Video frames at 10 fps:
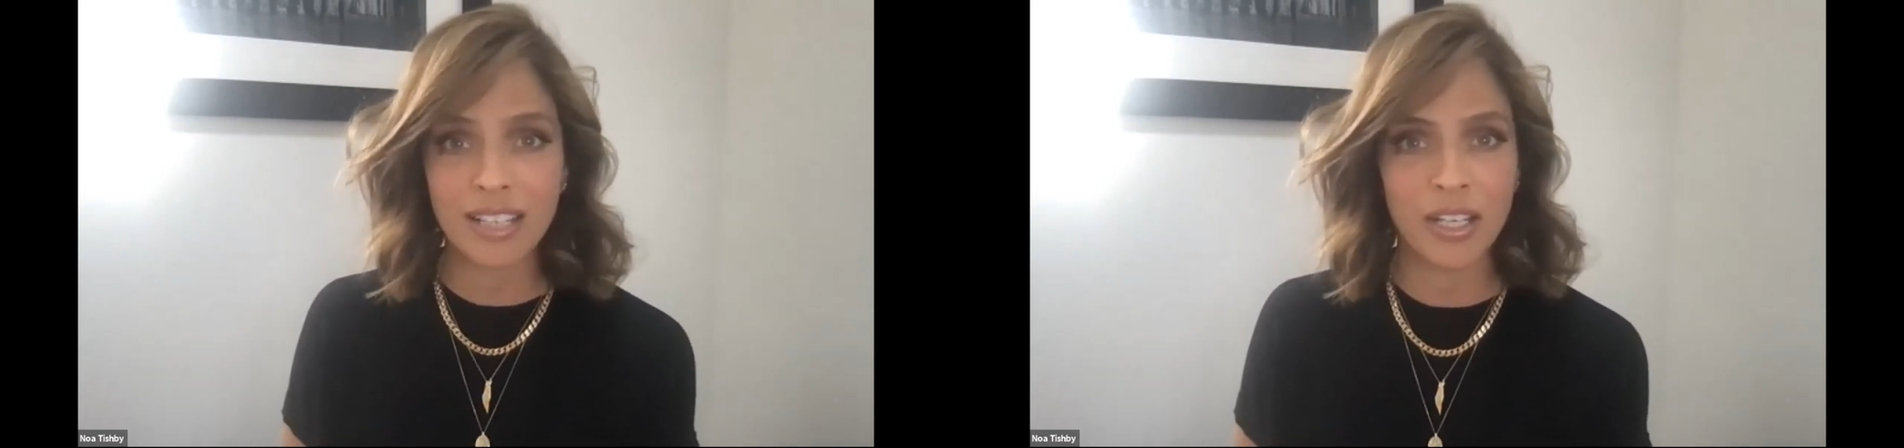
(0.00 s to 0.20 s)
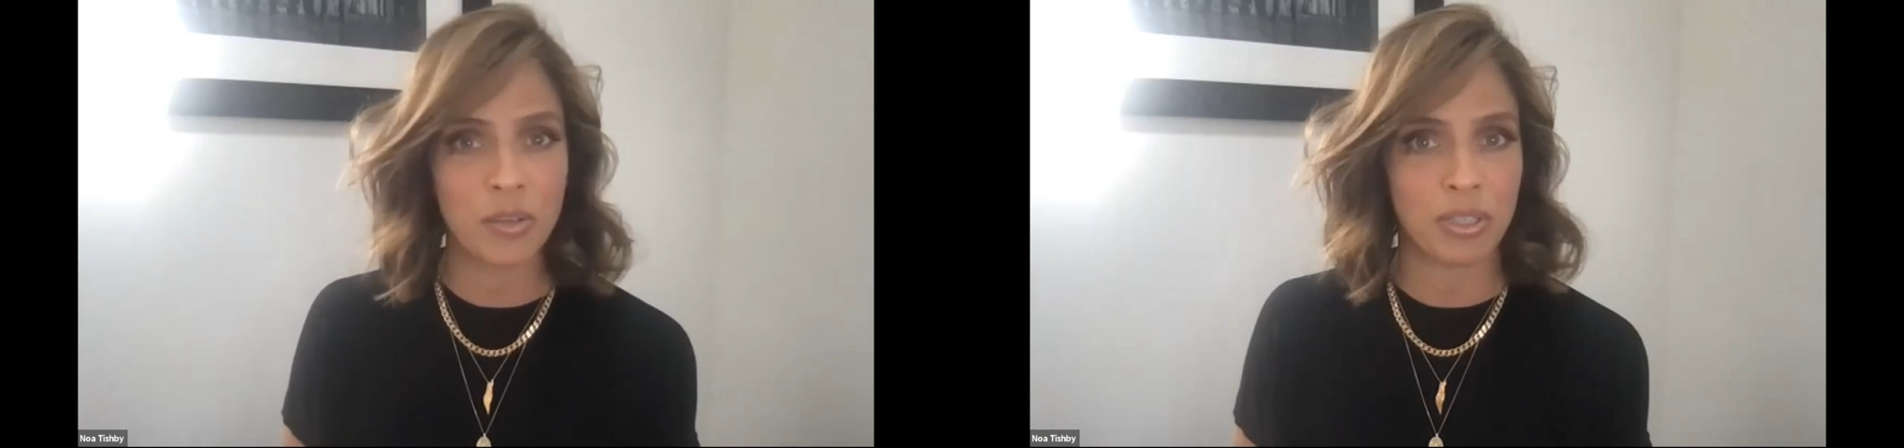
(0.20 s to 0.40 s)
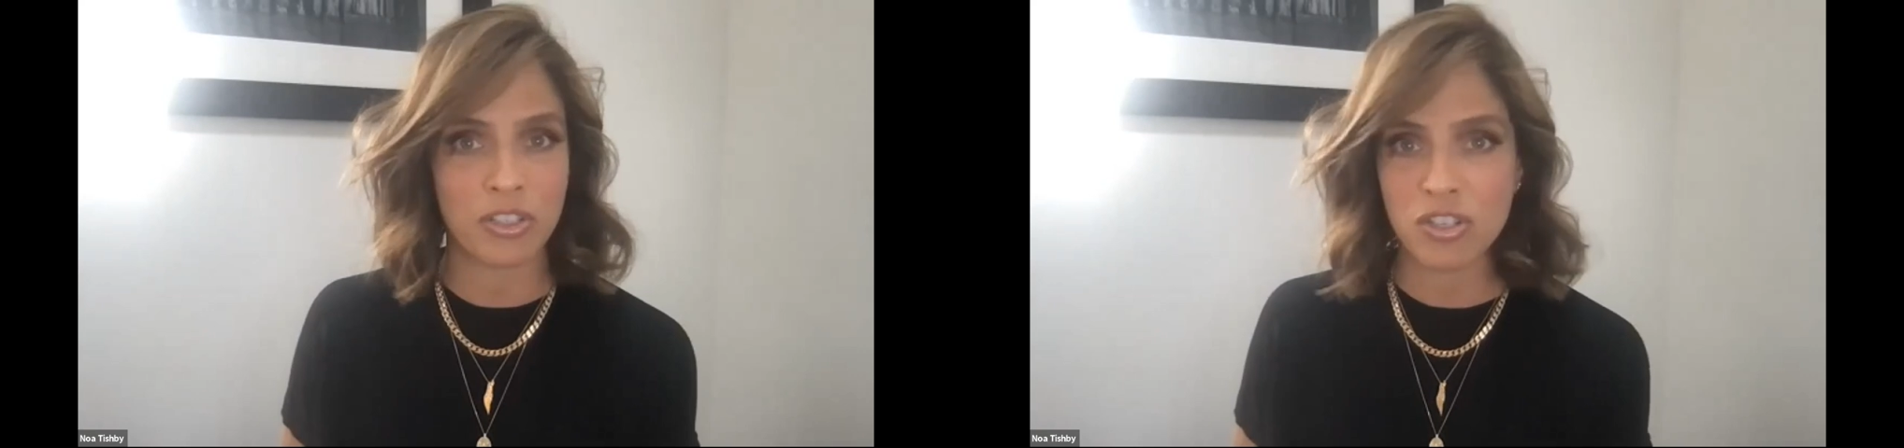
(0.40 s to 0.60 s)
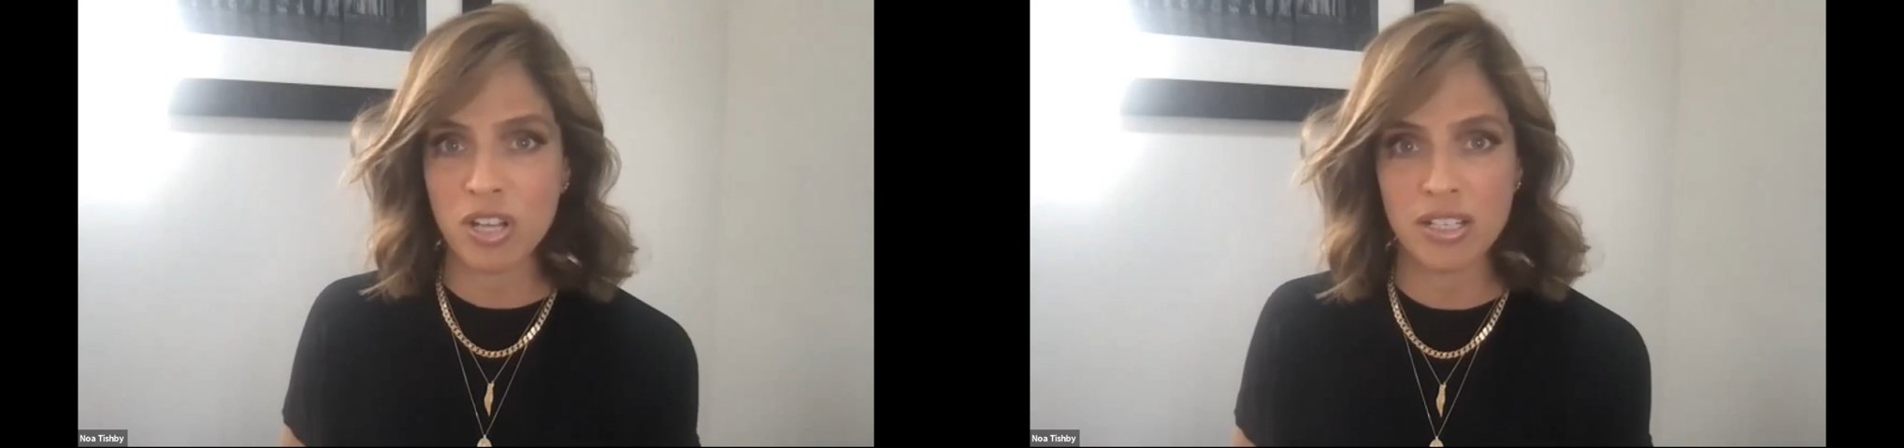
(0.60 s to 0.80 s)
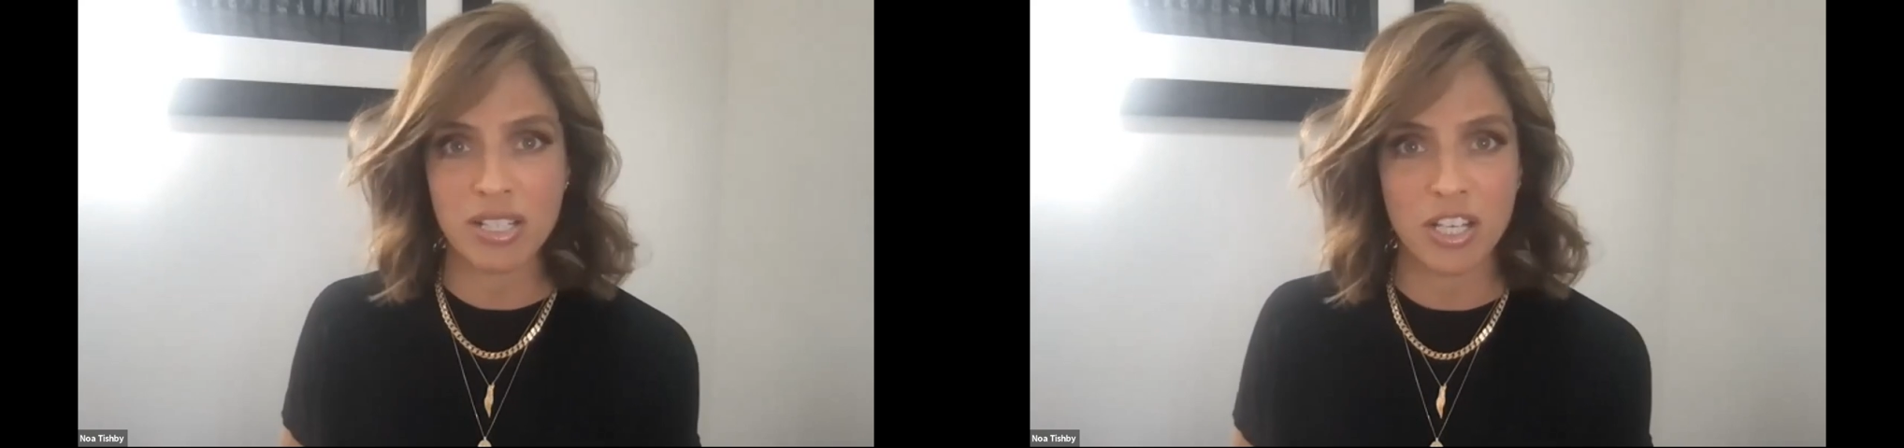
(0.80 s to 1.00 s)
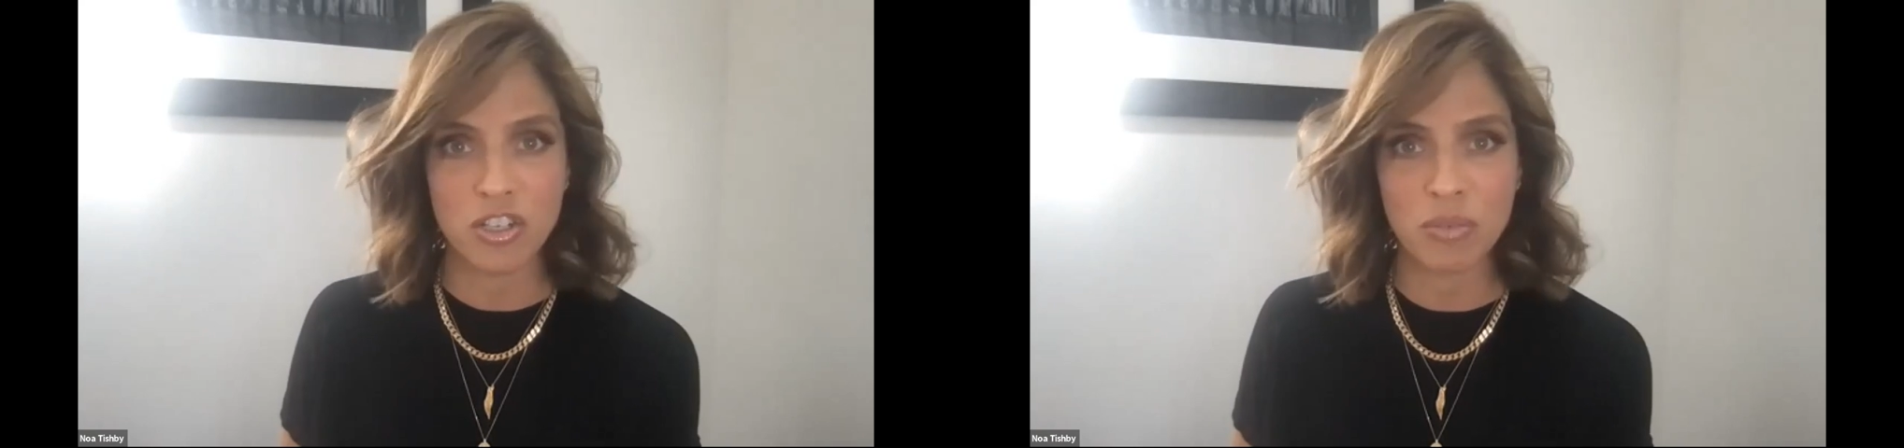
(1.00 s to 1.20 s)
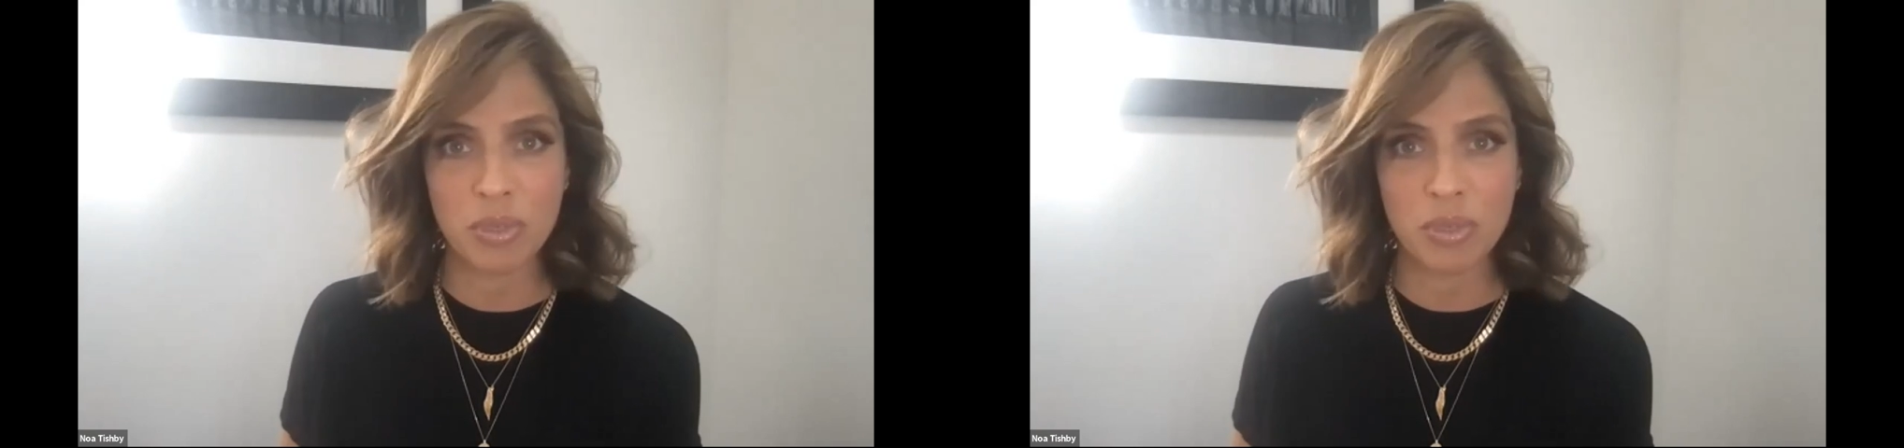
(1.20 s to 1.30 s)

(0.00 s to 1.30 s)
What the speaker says: any religious connotation,